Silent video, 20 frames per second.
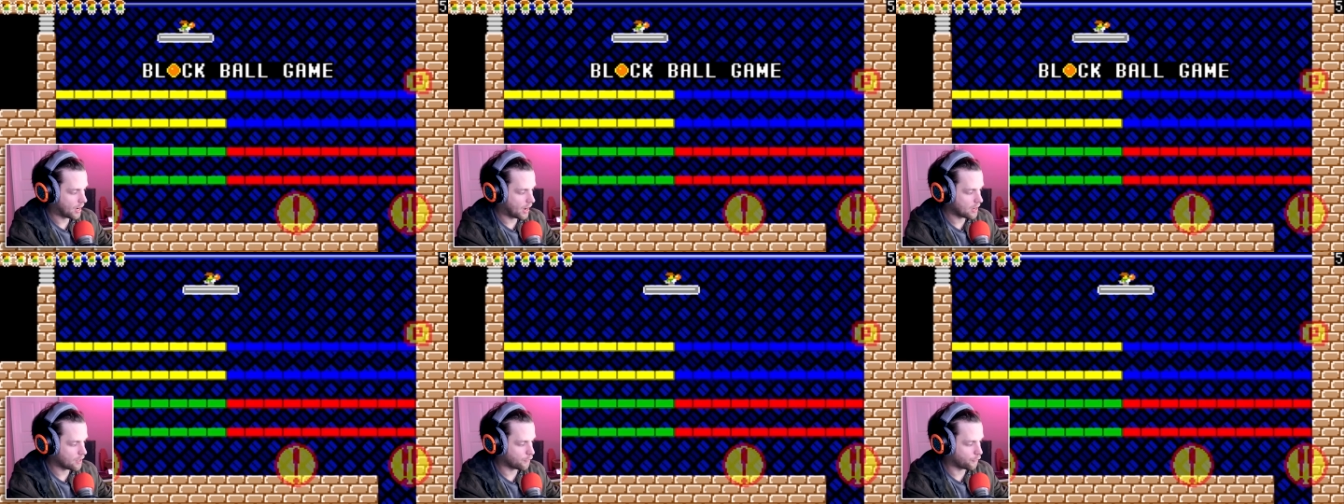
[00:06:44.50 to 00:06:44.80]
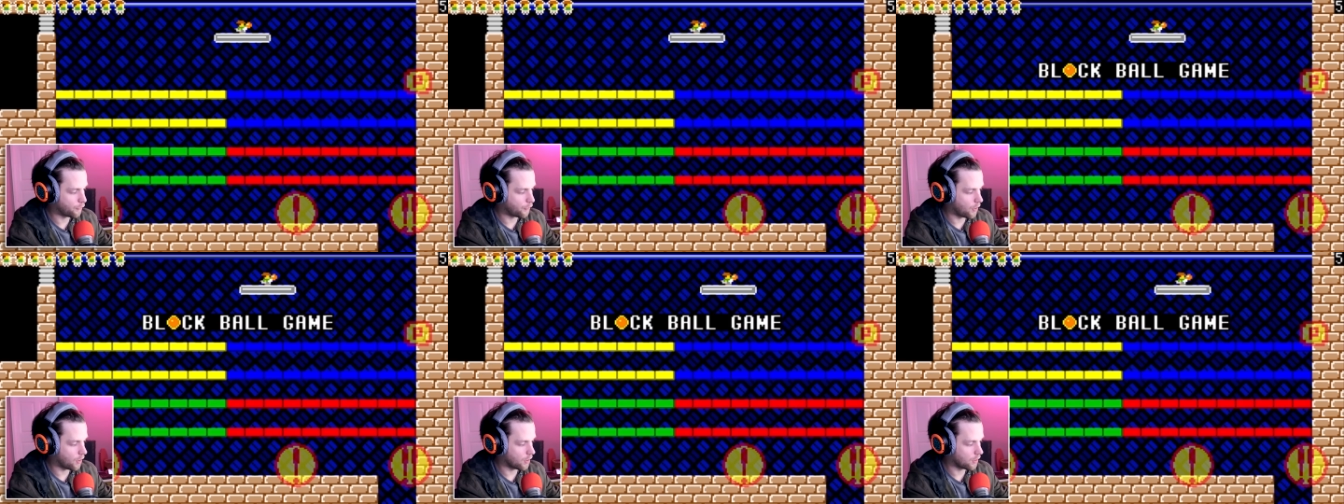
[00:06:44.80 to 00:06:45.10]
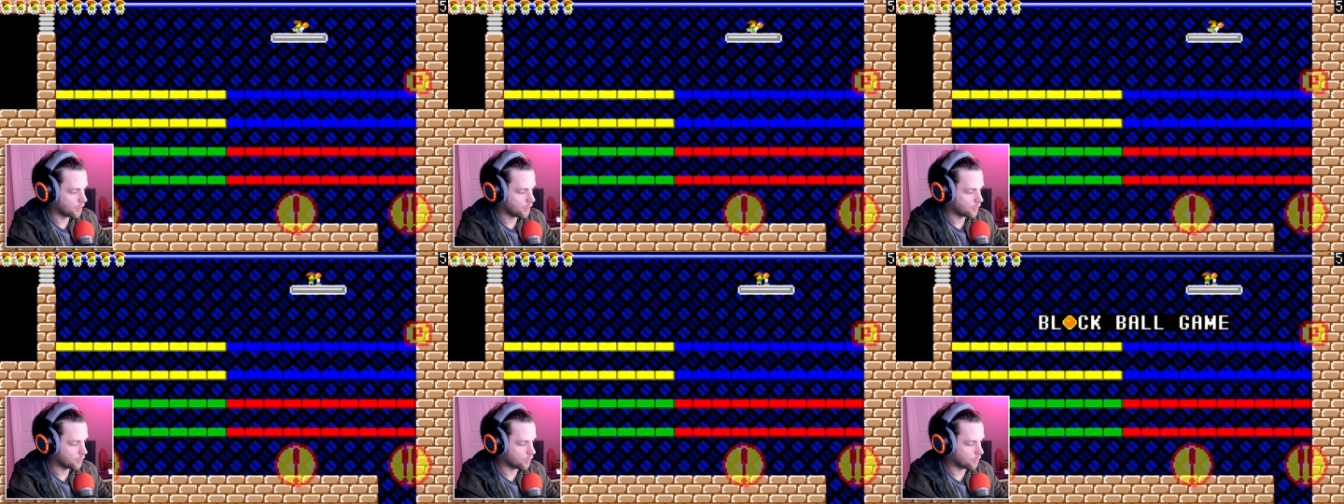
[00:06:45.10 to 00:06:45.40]
Kind of far
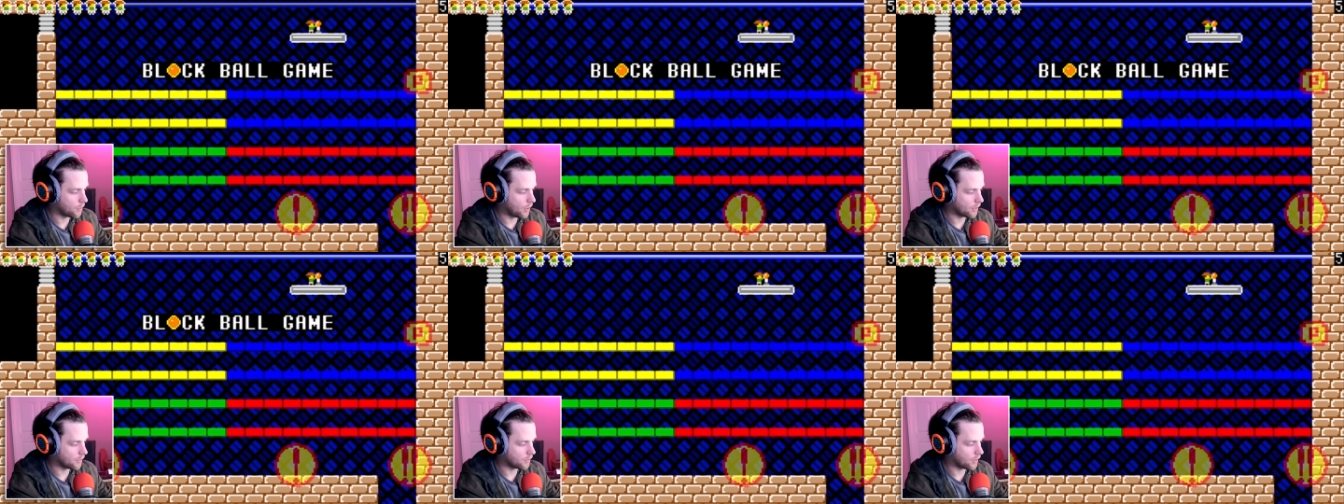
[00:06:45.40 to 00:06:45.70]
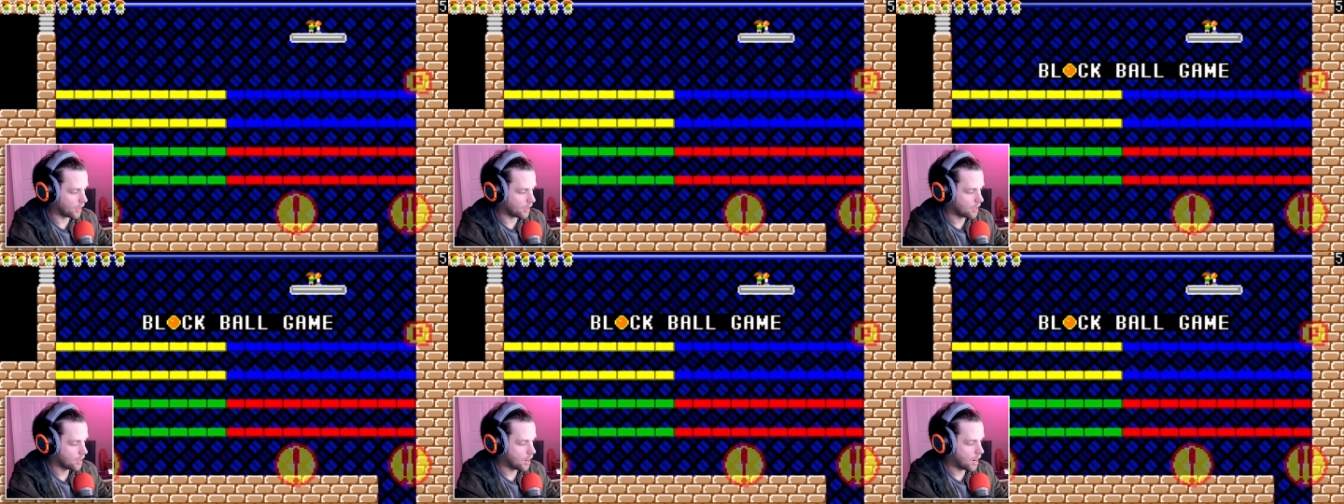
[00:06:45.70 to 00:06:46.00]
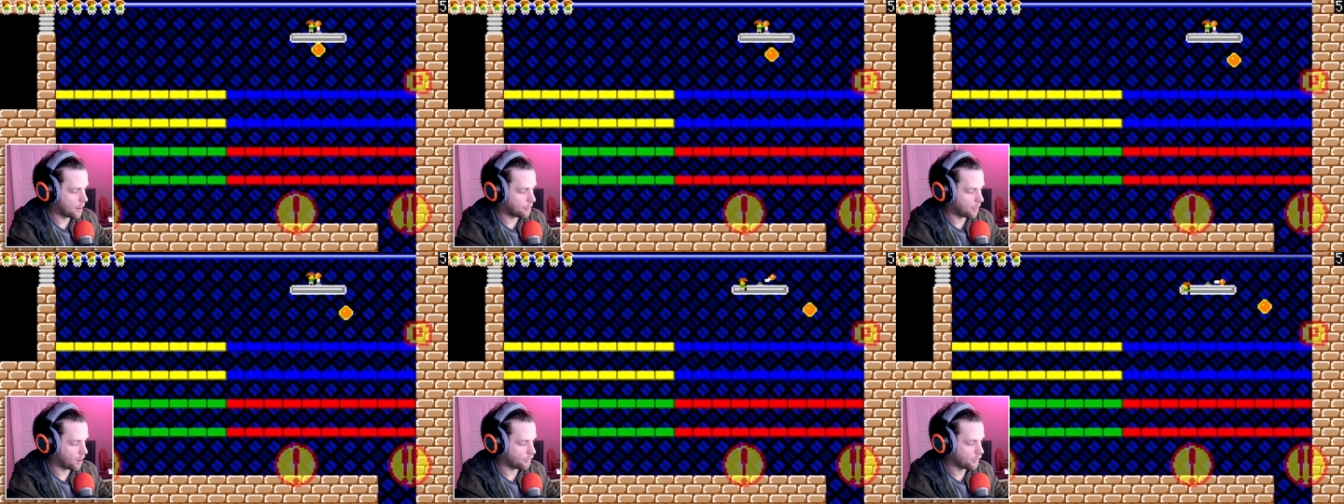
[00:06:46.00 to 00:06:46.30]
to the right side.
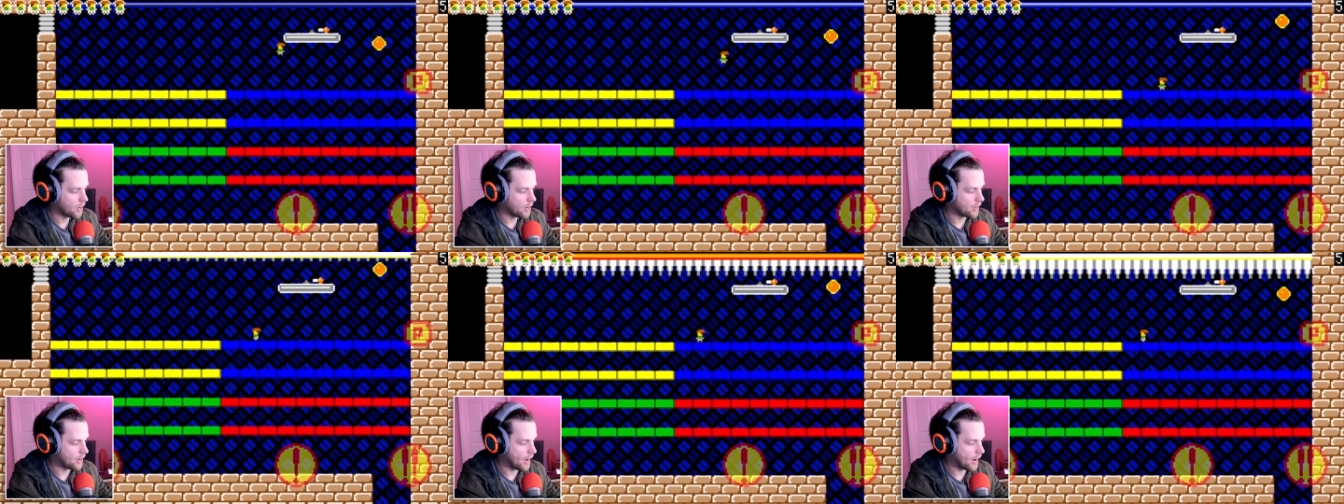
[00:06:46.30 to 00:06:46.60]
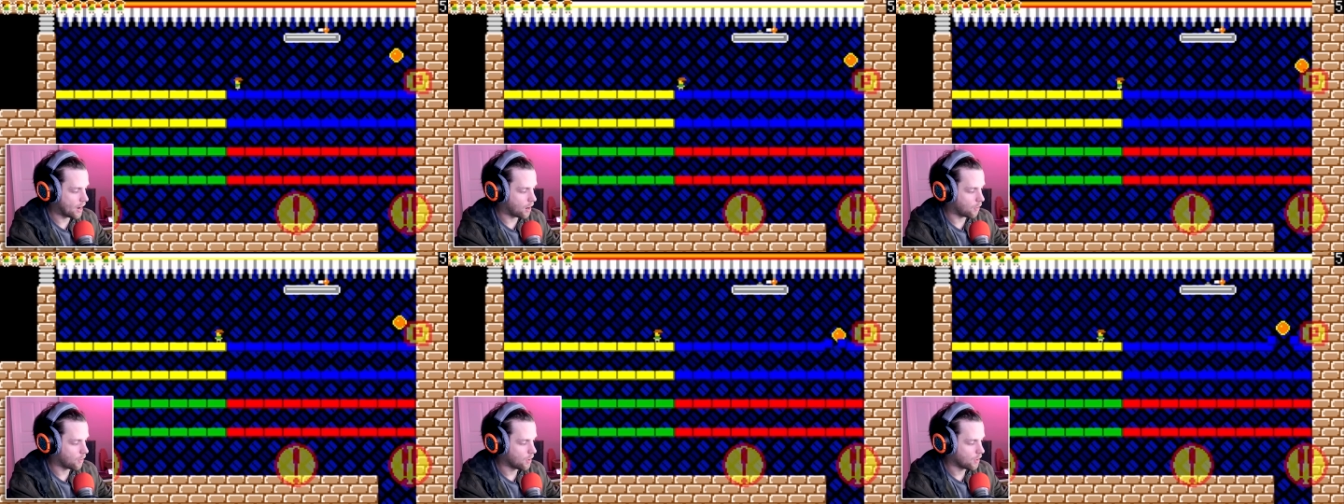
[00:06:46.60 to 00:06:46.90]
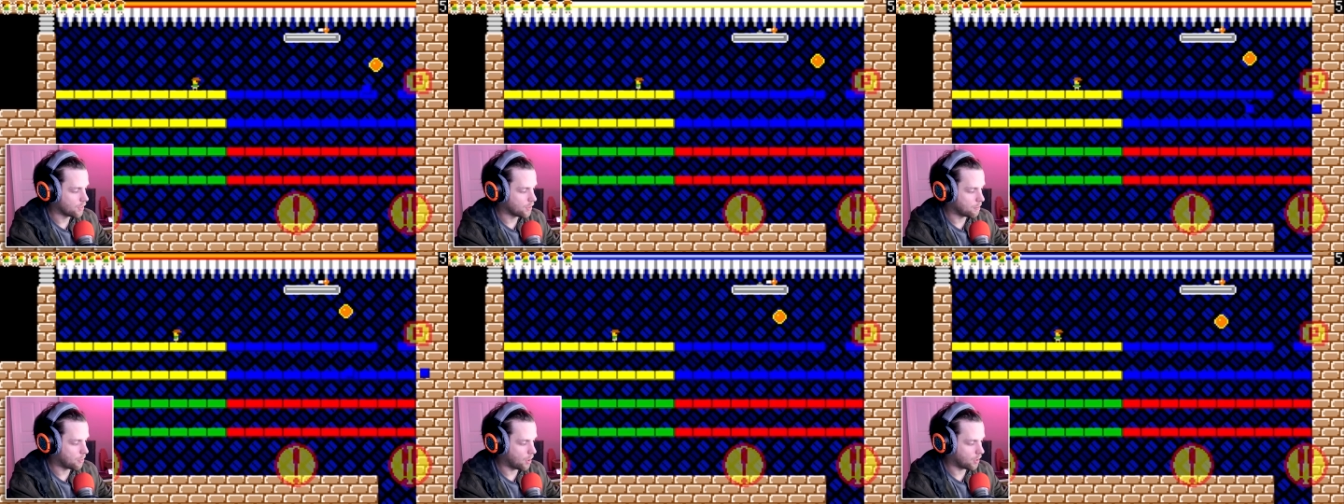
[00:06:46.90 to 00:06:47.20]
Hop off. Now
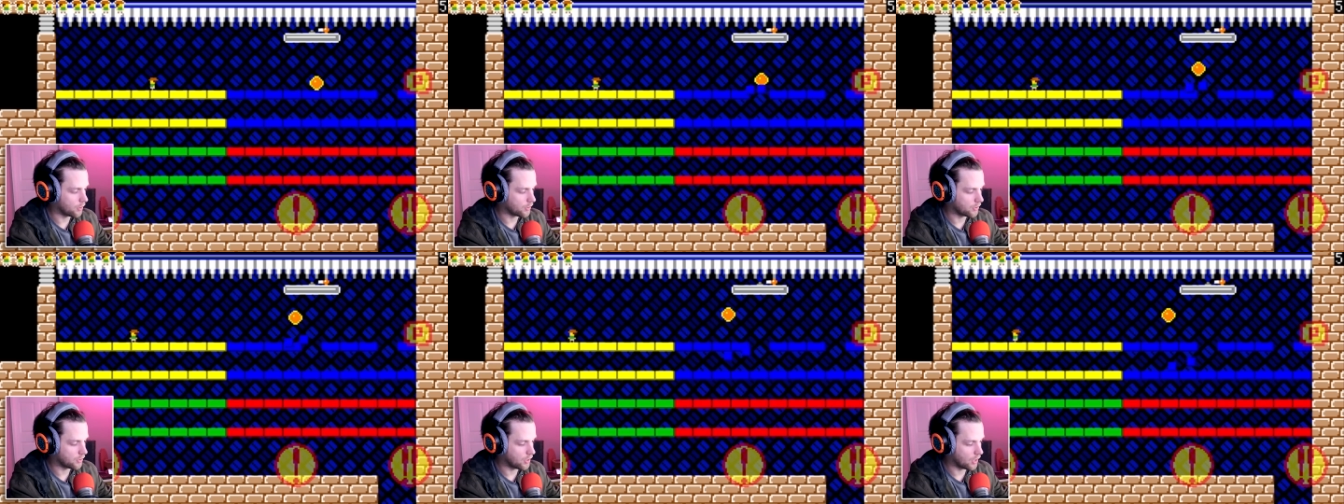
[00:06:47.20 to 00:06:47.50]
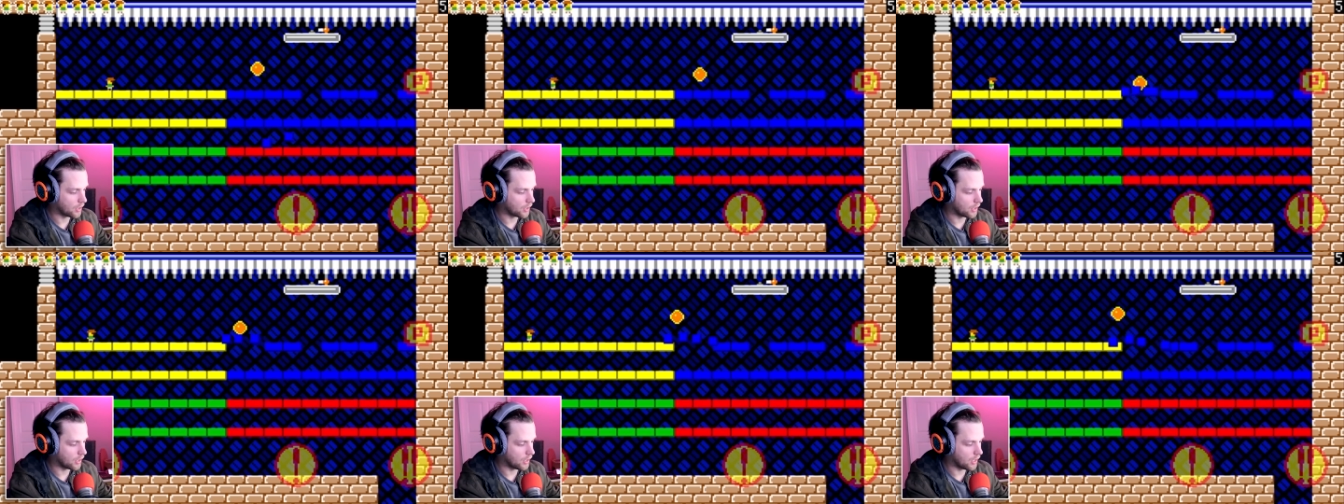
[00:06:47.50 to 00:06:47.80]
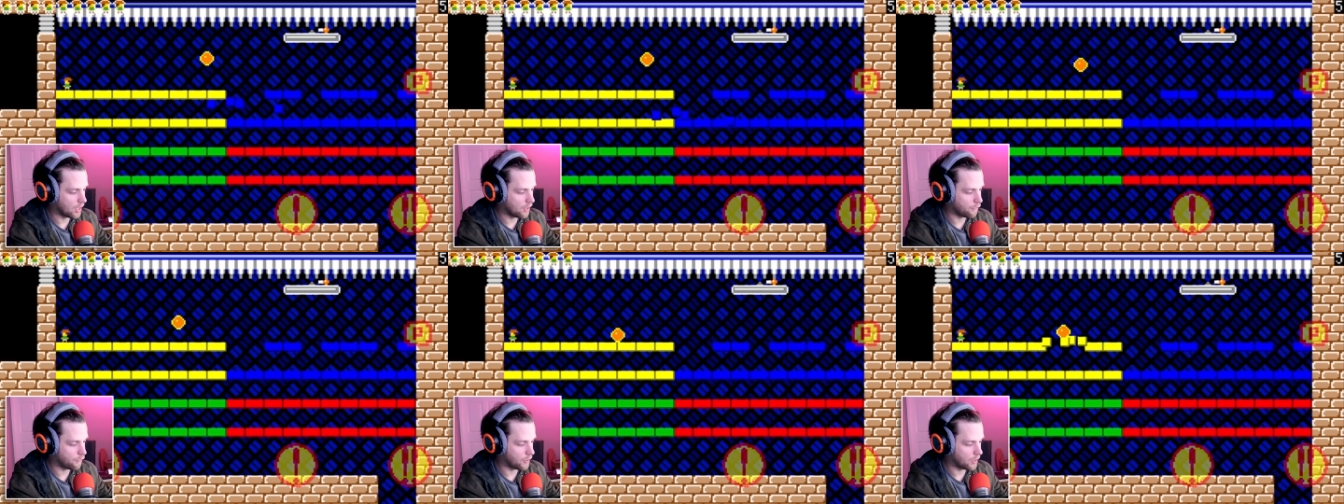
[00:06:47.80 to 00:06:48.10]
the ball is stuck in an
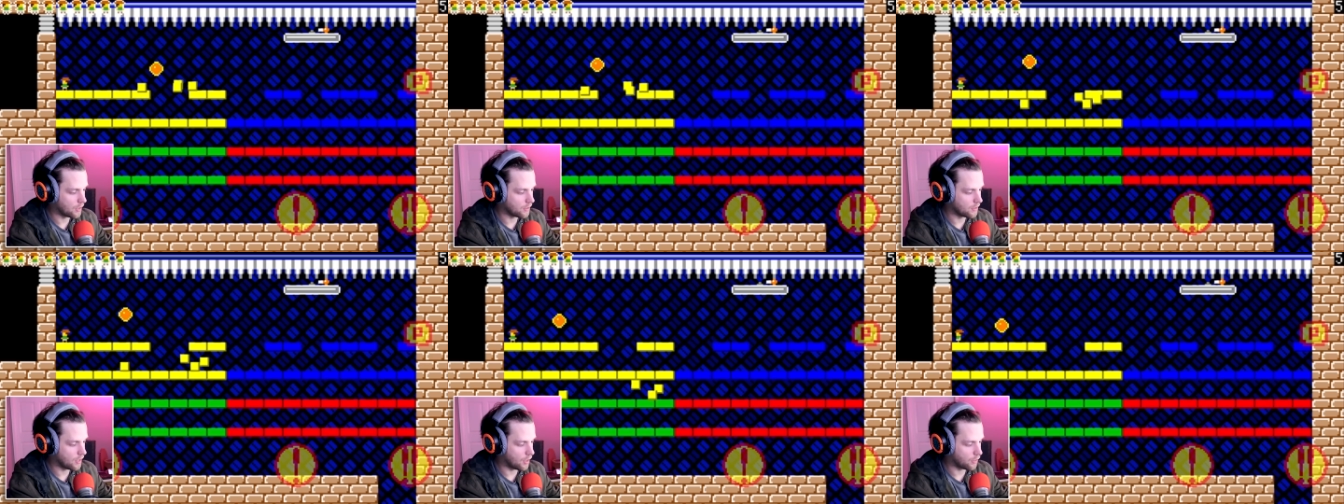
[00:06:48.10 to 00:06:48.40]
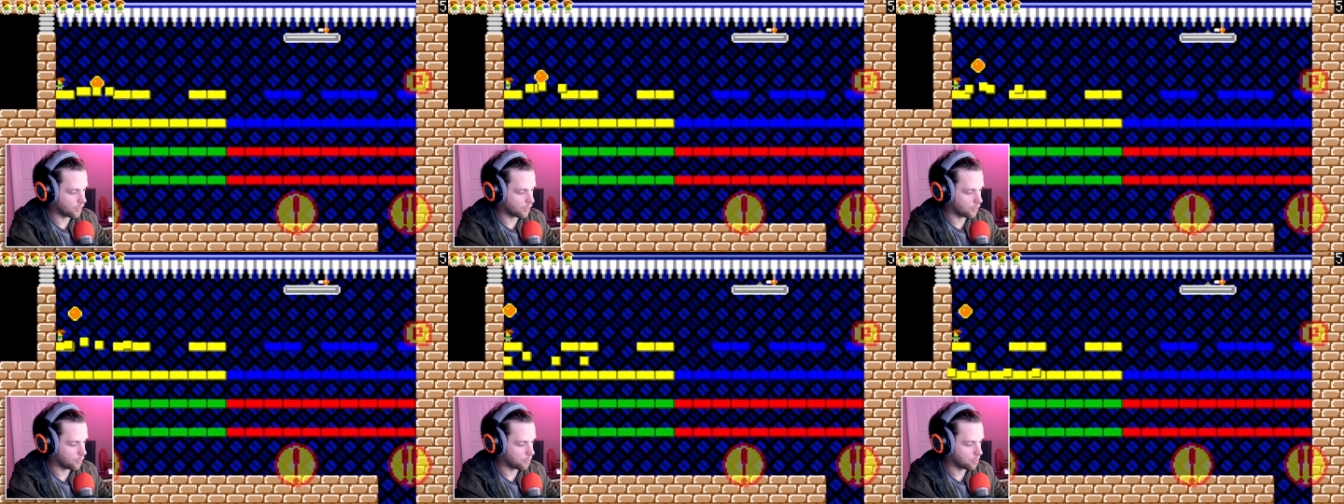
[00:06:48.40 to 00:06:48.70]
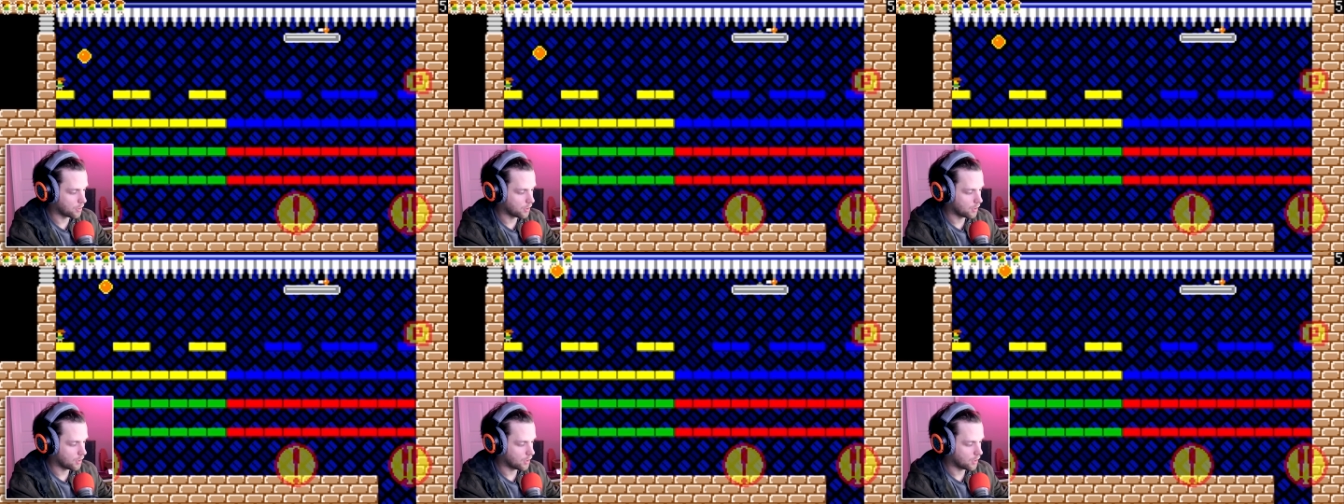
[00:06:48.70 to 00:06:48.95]
infinite death loop.